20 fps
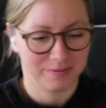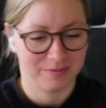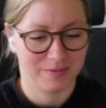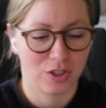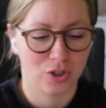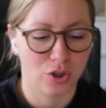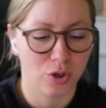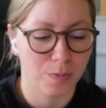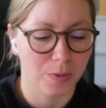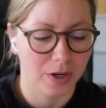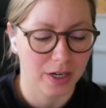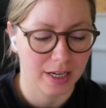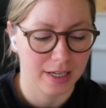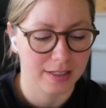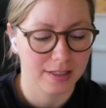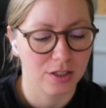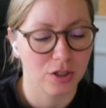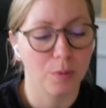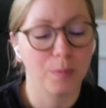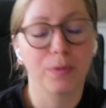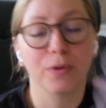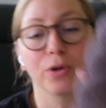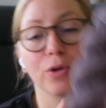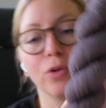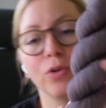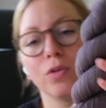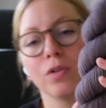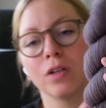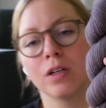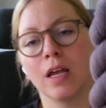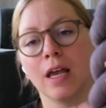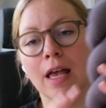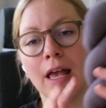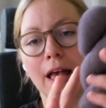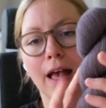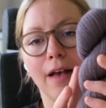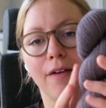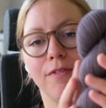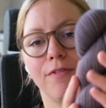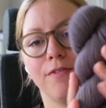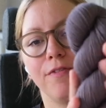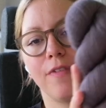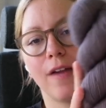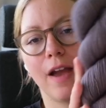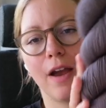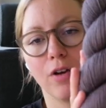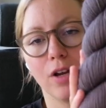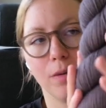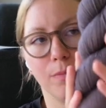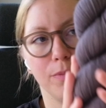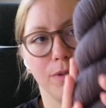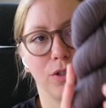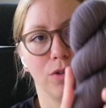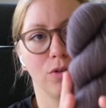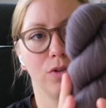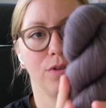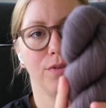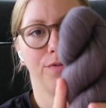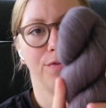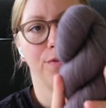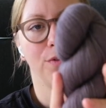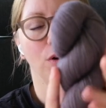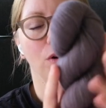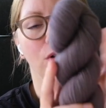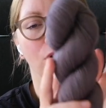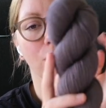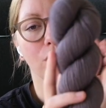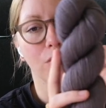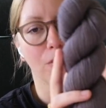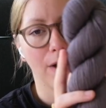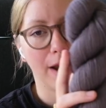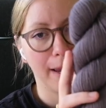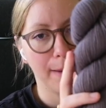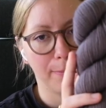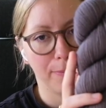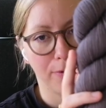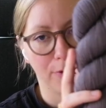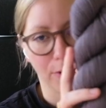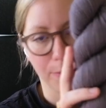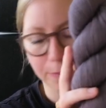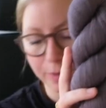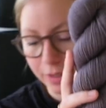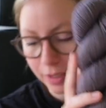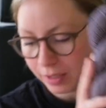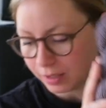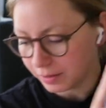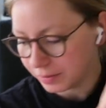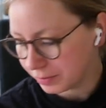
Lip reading: Super nice. So Prune, a very beautiful gray purple.